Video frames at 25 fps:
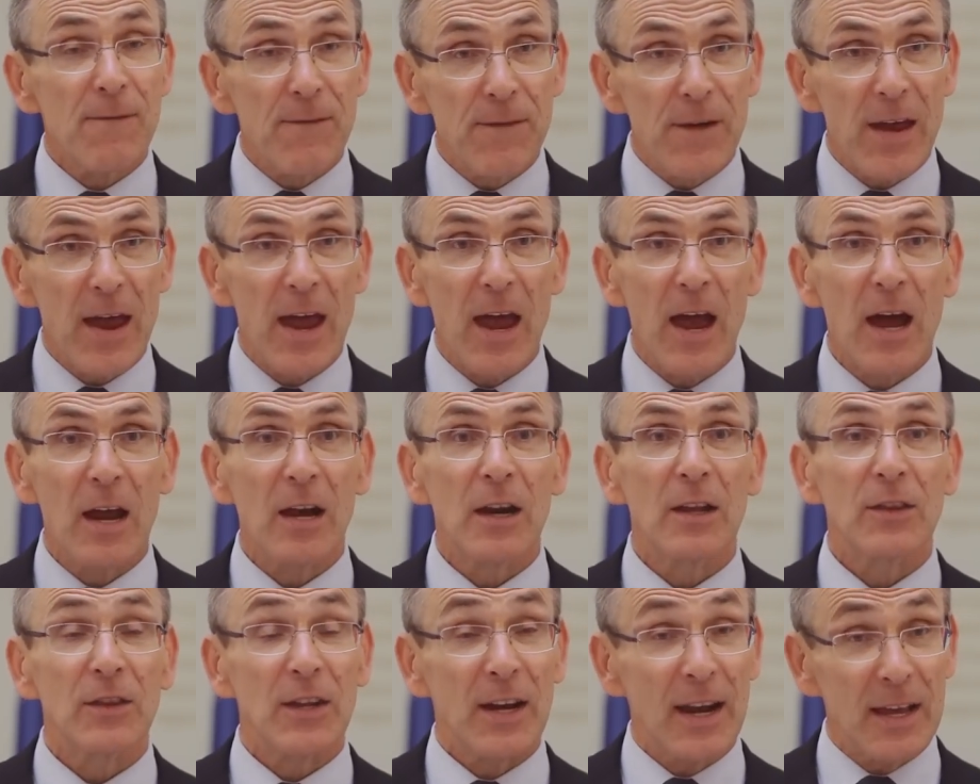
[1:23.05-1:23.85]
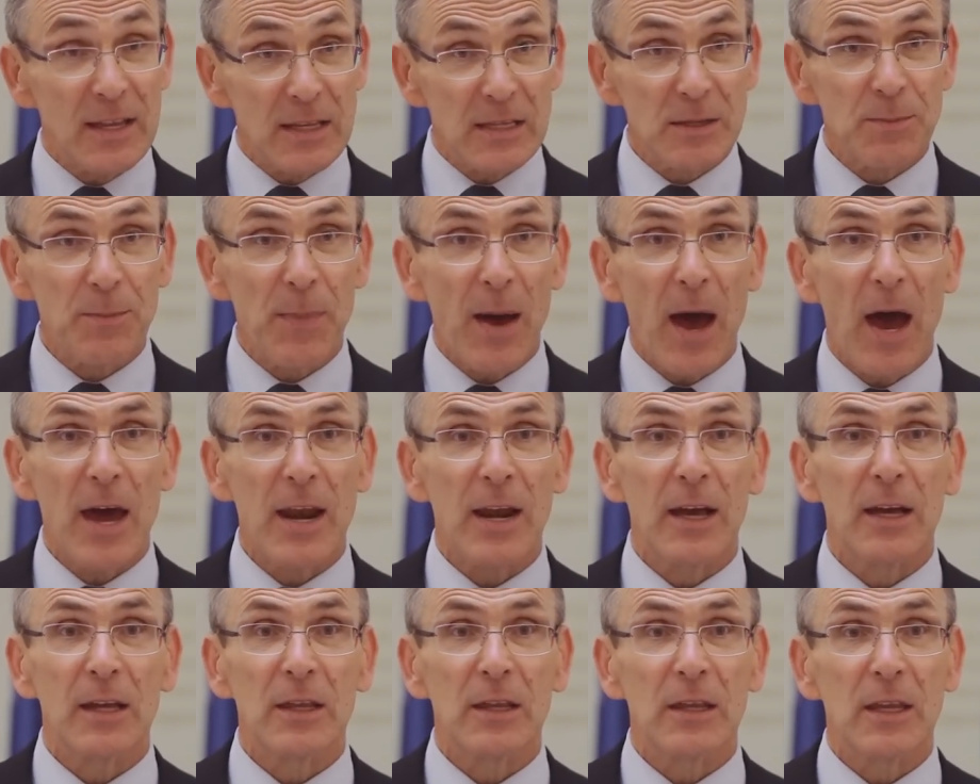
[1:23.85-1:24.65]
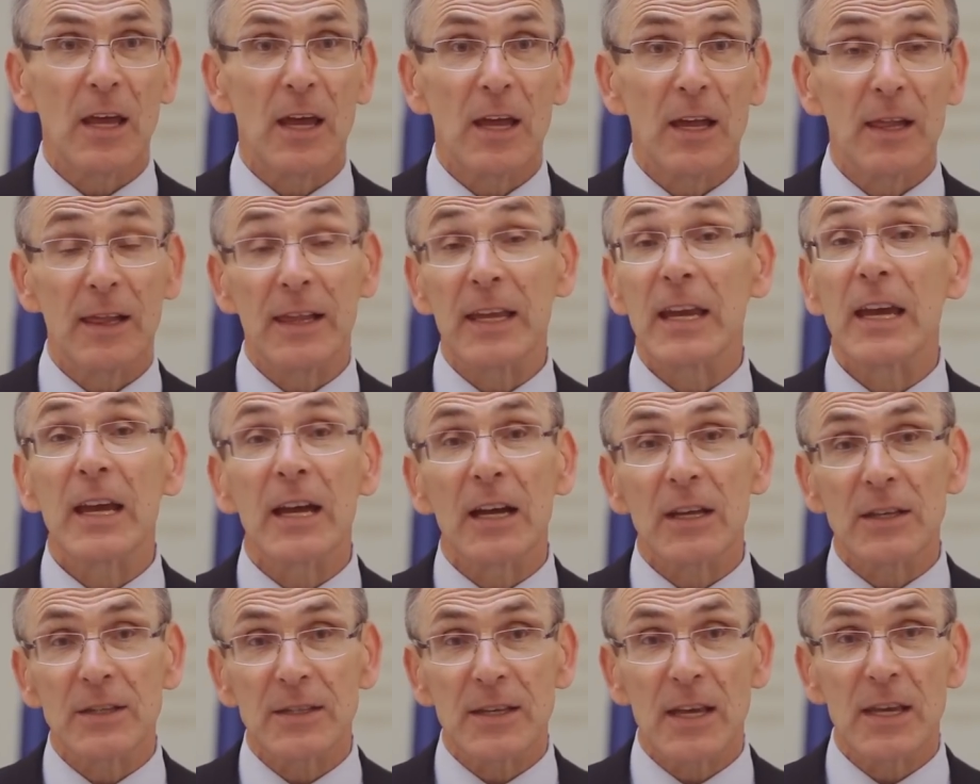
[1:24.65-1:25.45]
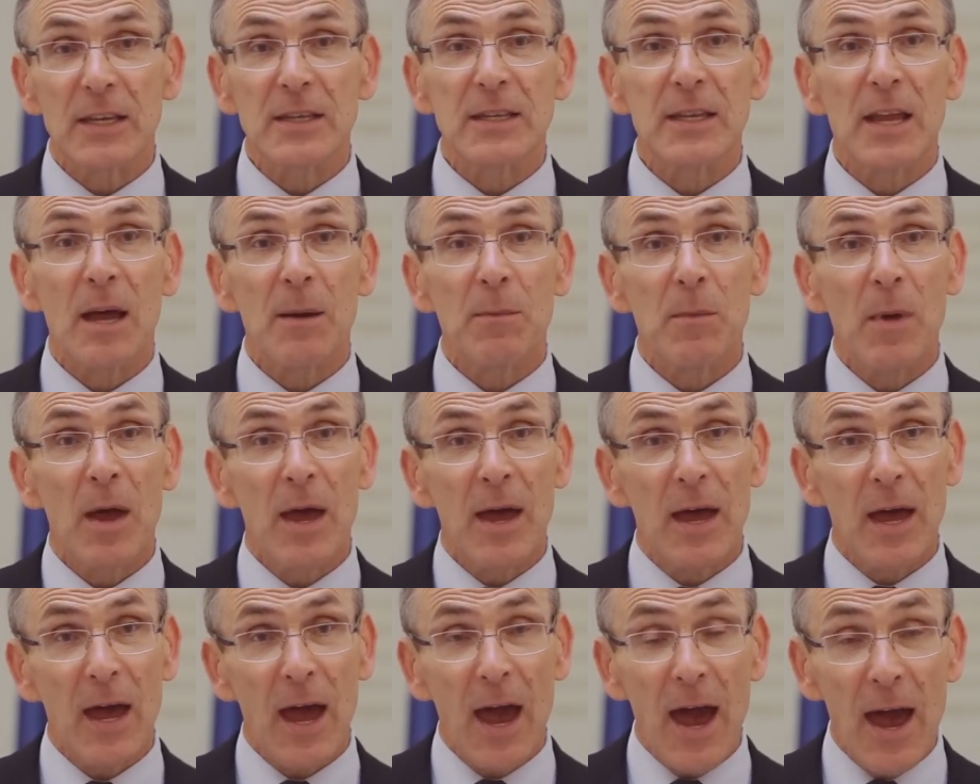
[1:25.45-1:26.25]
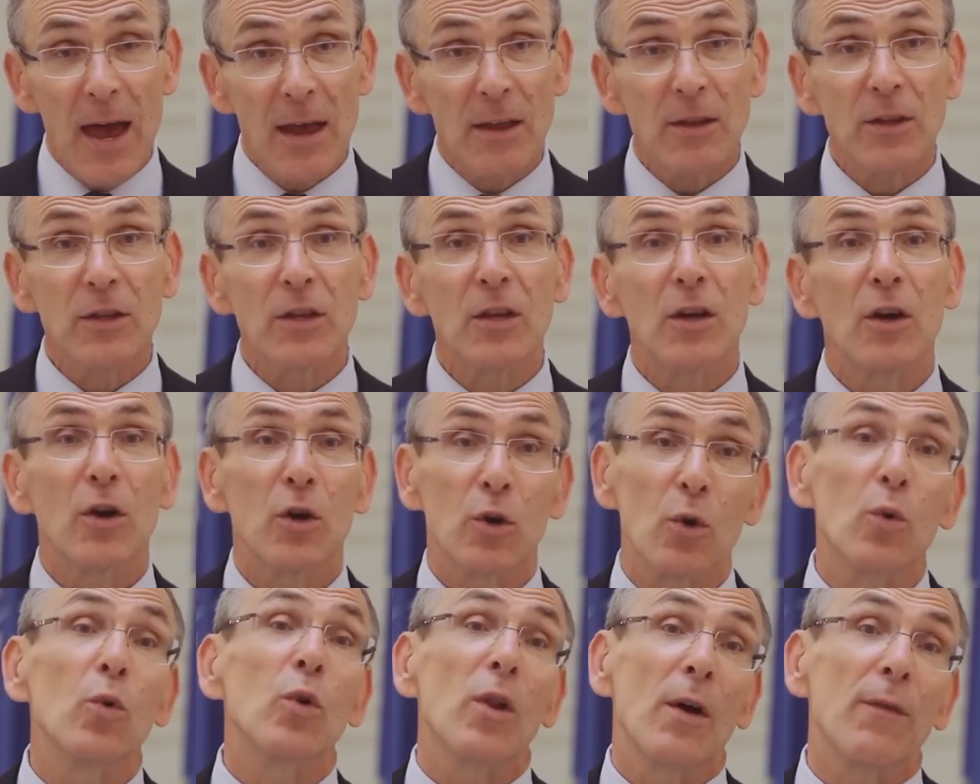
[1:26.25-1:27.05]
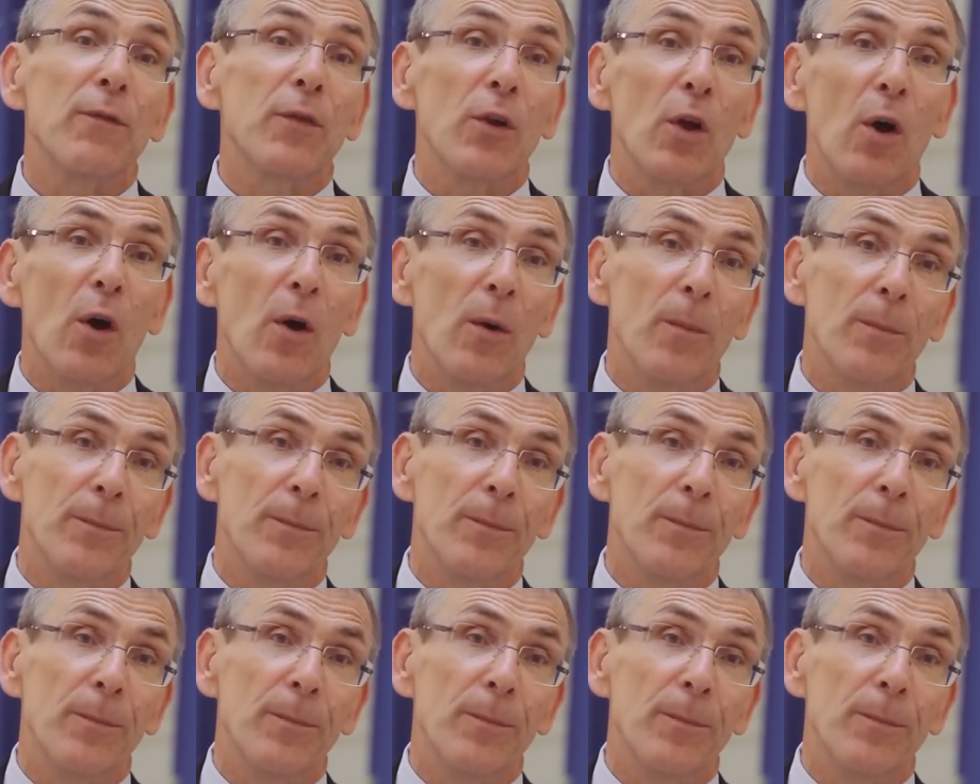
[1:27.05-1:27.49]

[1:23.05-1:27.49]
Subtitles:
fair, transparent legal system and rule of law.